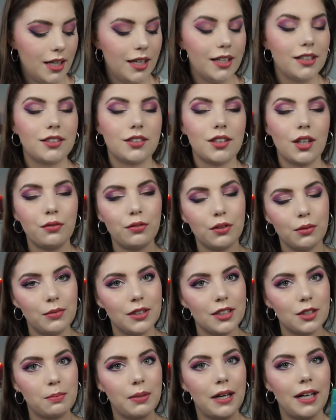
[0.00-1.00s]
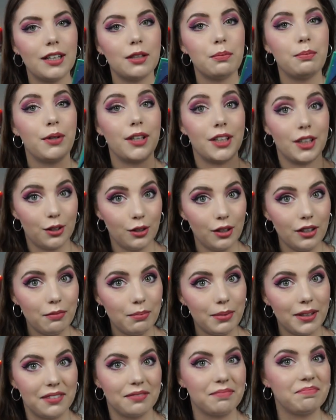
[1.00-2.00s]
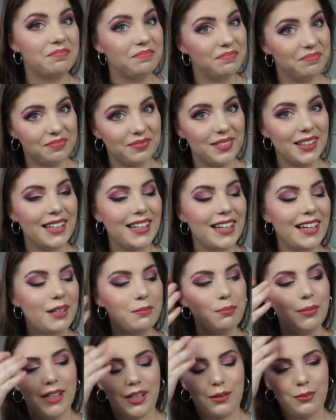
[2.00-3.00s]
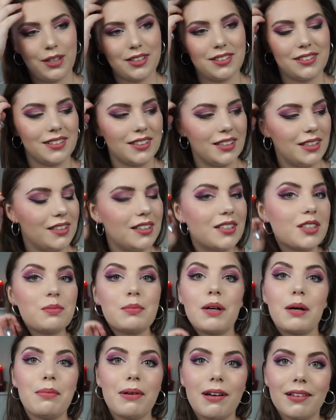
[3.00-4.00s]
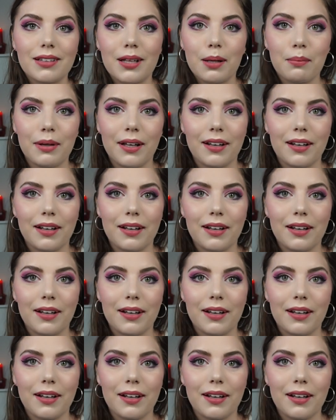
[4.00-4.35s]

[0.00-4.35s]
It's not from this palette but it could have been. But it wasn't. It is my panning